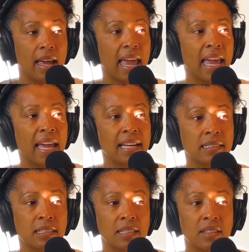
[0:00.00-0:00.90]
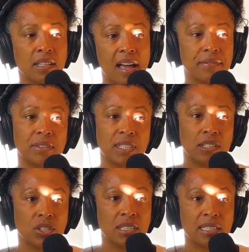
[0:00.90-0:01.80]
and the
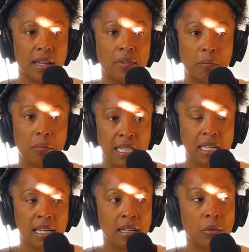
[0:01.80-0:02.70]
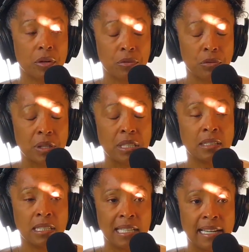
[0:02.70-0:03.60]
conversation is at the median and we're
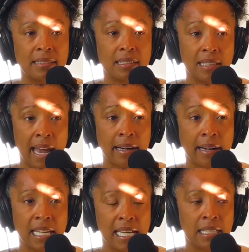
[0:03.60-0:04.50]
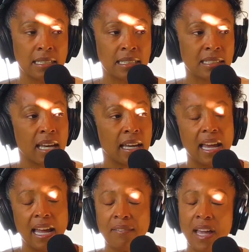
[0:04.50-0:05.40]
really not disaggregating this,
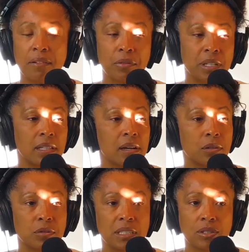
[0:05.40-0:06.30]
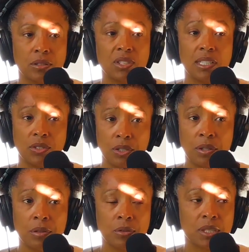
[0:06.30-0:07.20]
and I've got really old research that
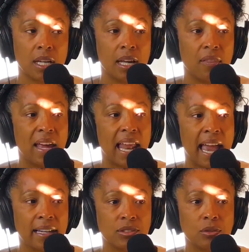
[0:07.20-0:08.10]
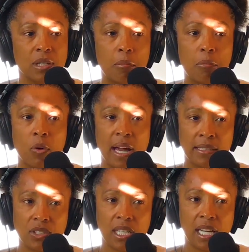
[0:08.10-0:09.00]
shows that as you get more
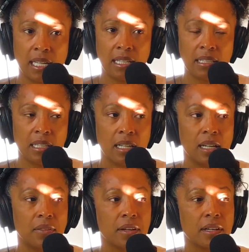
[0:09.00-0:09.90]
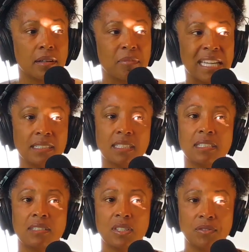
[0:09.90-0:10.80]
educated, the
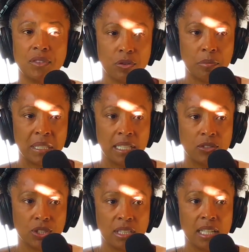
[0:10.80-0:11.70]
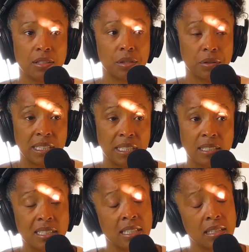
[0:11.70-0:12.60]
incidence of discrimination
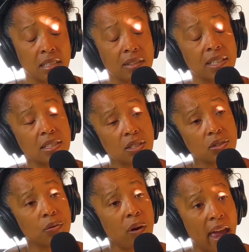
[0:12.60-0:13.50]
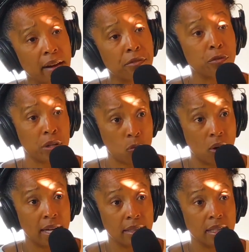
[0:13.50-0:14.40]
increases, and it increases for
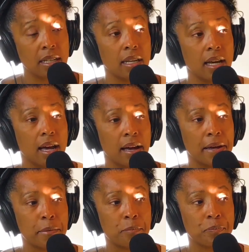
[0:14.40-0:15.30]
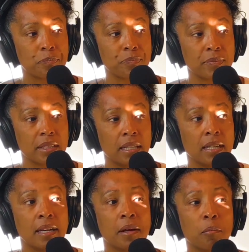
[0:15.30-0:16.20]
everyone.
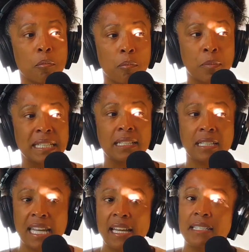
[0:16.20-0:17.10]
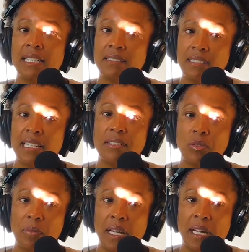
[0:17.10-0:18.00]
But again, it's
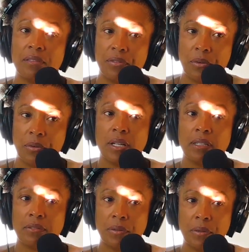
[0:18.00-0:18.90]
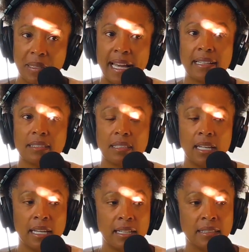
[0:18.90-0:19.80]
exacerbated for Blacks
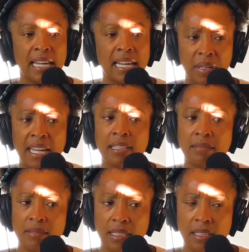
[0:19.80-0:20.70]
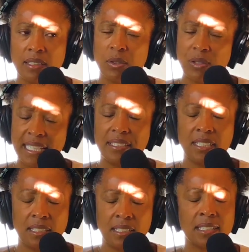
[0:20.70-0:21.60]
and to a less
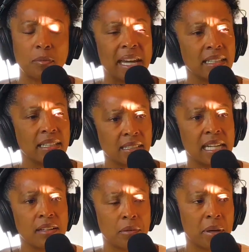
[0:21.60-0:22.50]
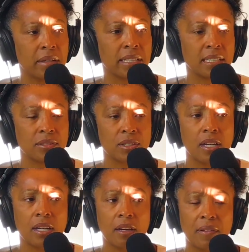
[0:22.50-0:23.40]
extent Hispanics and Native Americans,
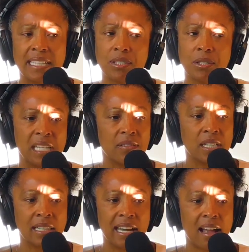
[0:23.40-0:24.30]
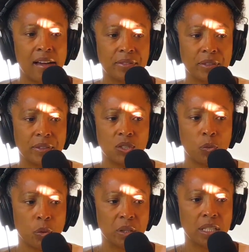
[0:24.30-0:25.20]
right? So even in that
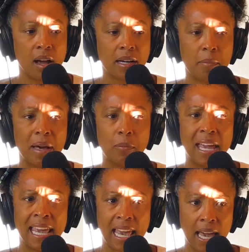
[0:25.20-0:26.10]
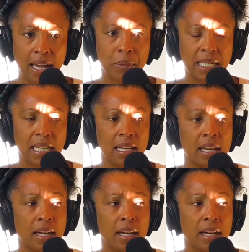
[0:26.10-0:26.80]
conversation, when we talk about pay equity,